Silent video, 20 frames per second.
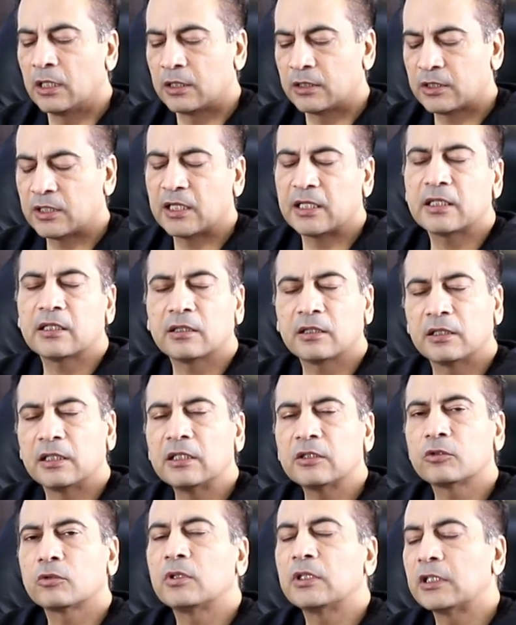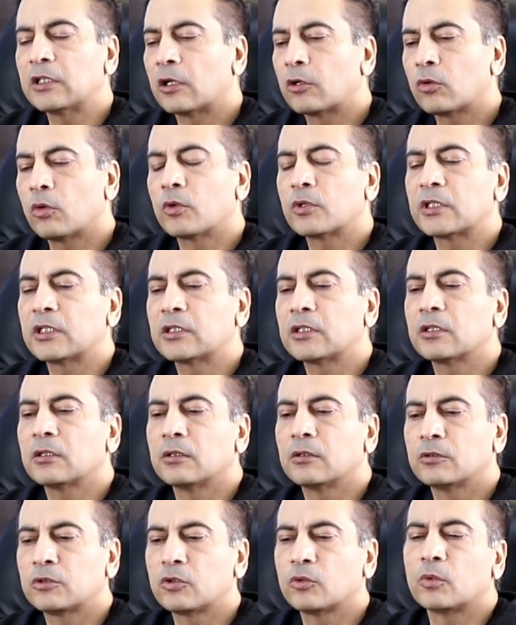take the insulin according
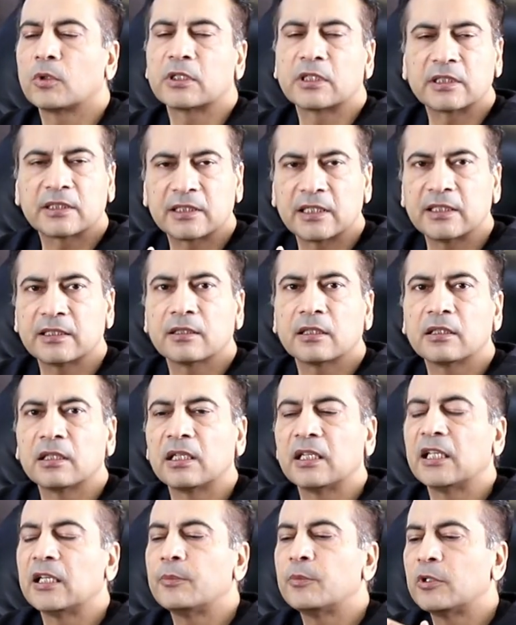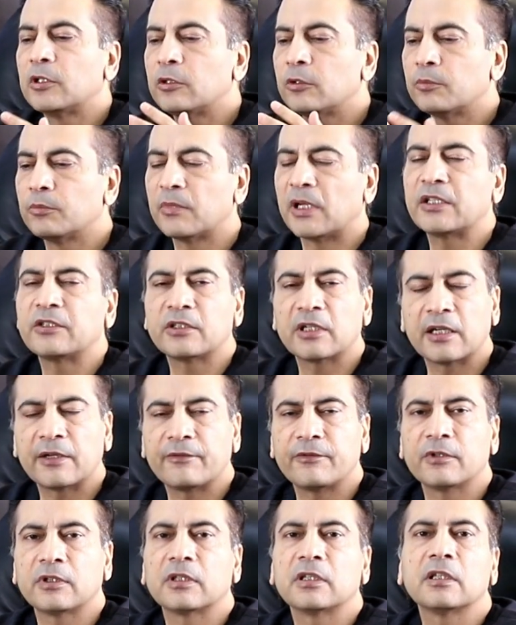to what it says on the label, you measure
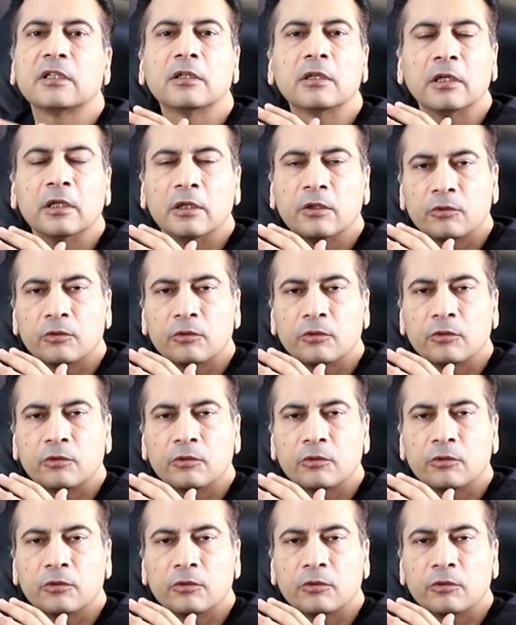everything,